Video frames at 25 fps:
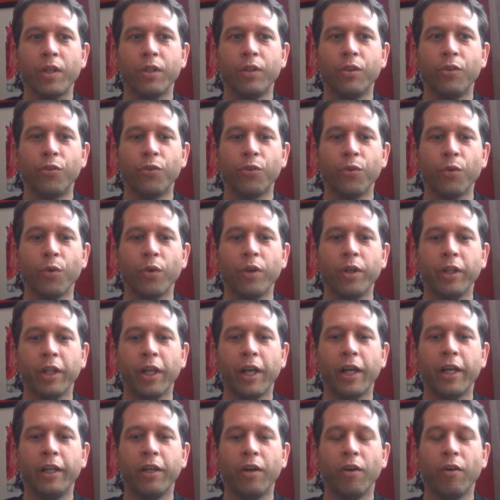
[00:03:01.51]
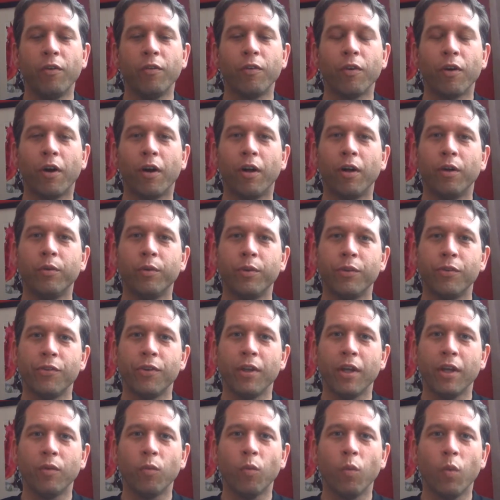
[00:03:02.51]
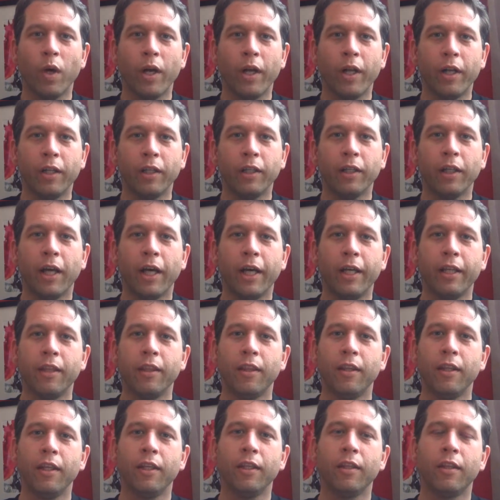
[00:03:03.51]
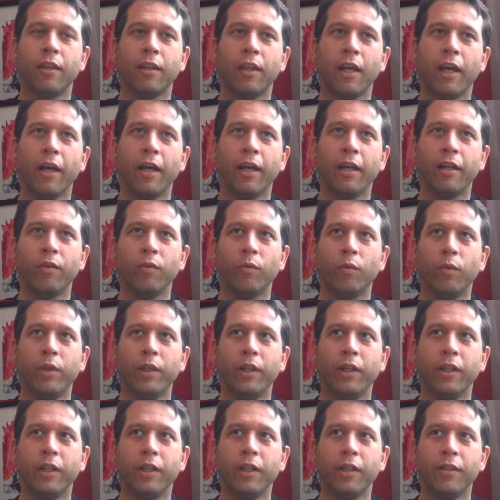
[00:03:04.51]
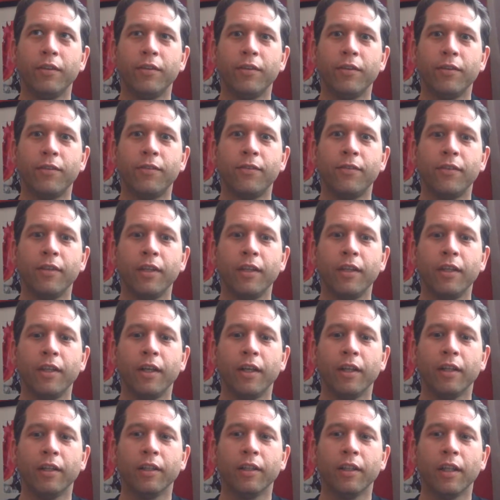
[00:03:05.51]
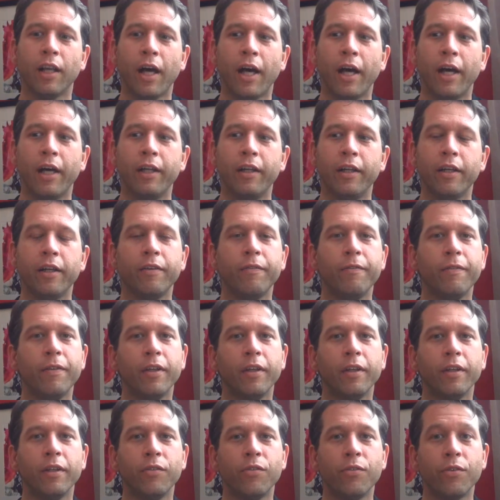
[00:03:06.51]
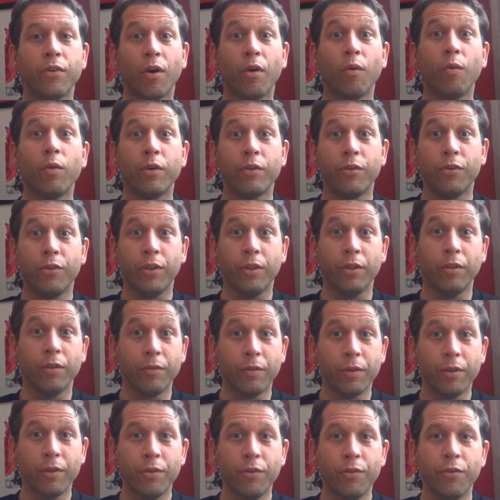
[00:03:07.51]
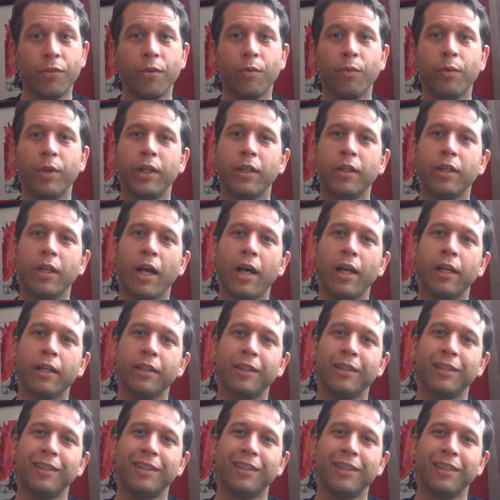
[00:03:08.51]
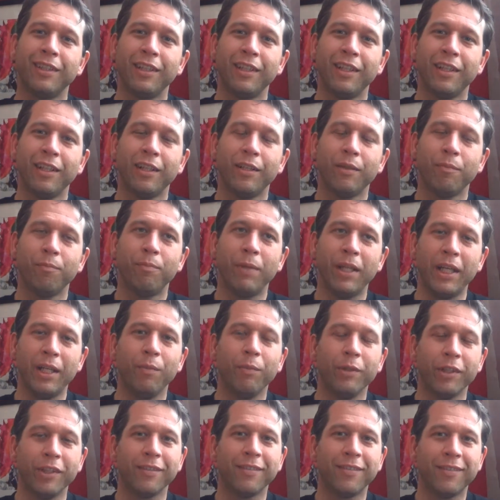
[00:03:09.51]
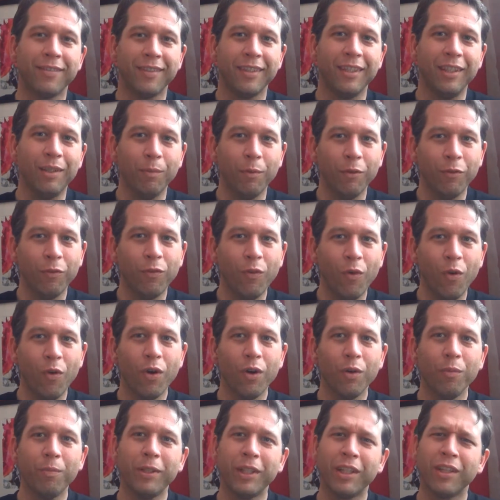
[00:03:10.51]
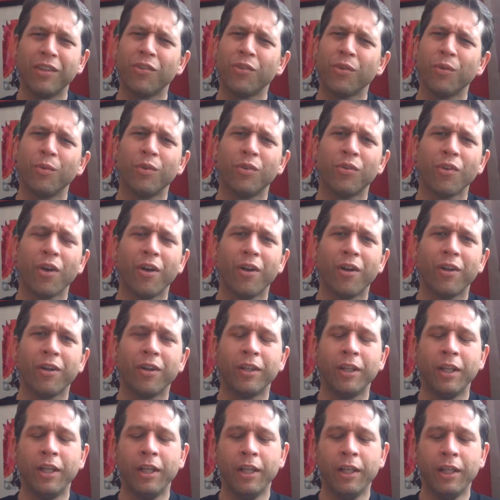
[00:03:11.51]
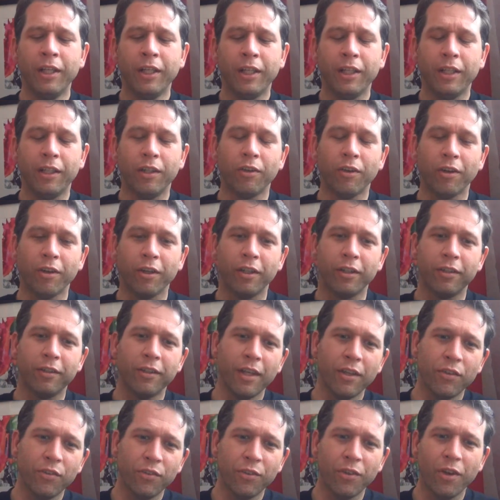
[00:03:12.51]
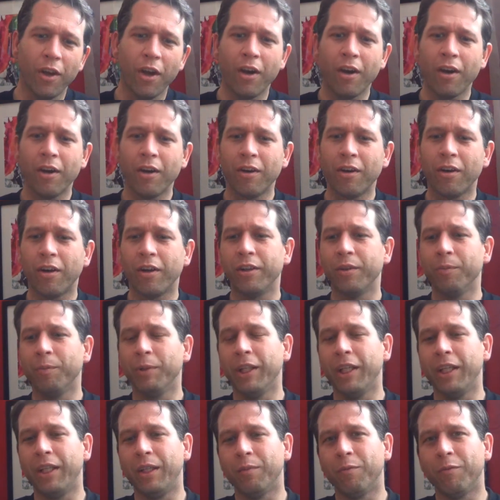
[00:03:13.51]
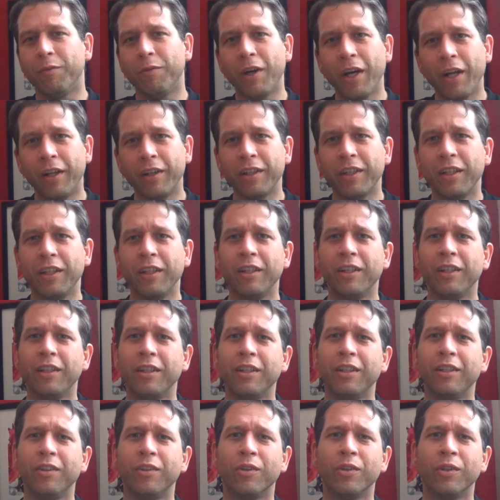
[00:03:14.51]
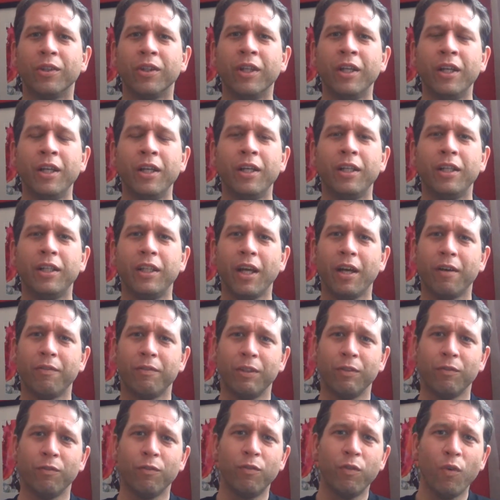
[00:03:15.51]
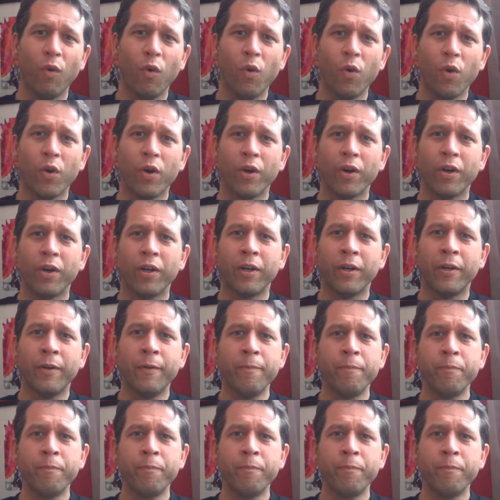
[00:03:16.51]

storyline overall was done well. I think that we get to see a lot of the Star Wars universe that we had not been able to see before, because it was all either on a Death Star or on a Millennium Falcon or Yavin 4